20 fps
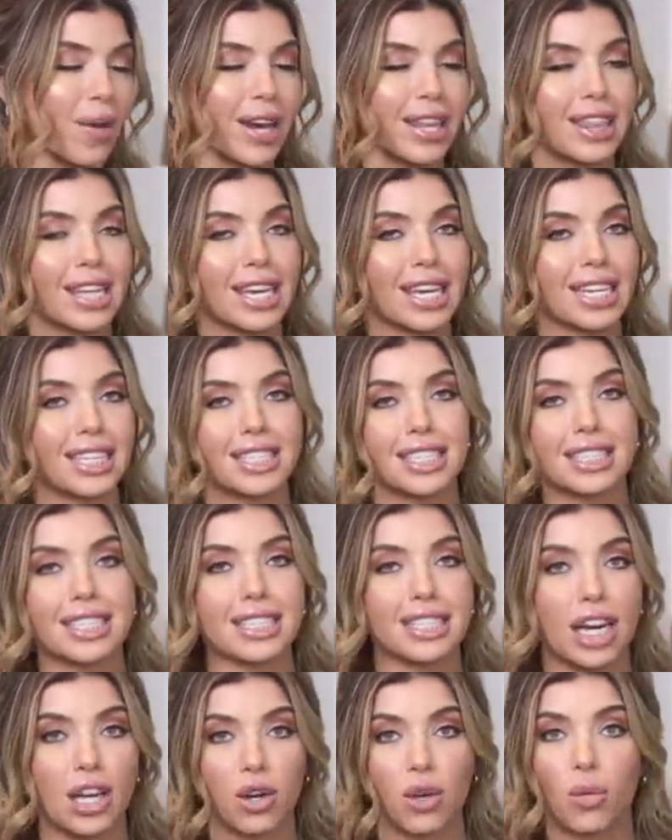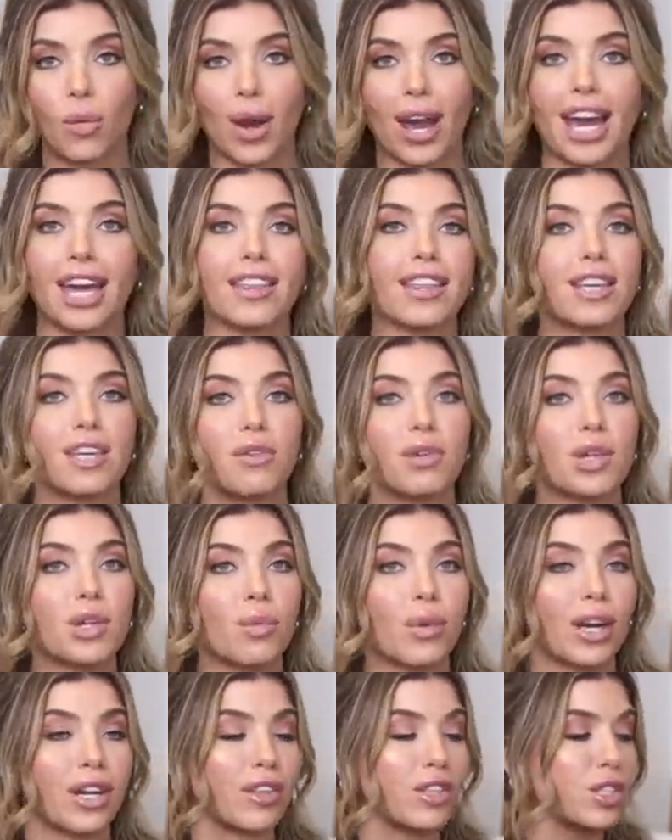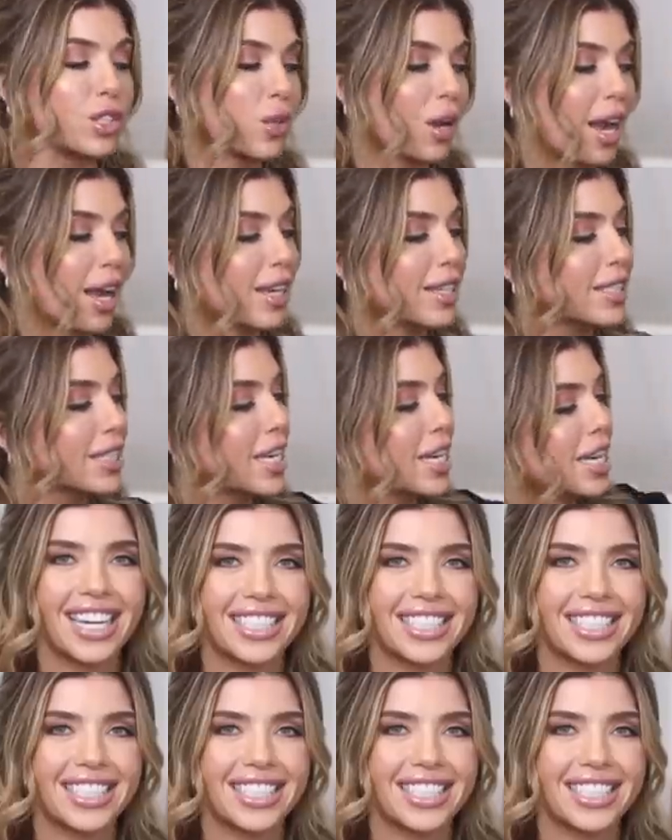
I think it is a subtle way that you can wear the trend.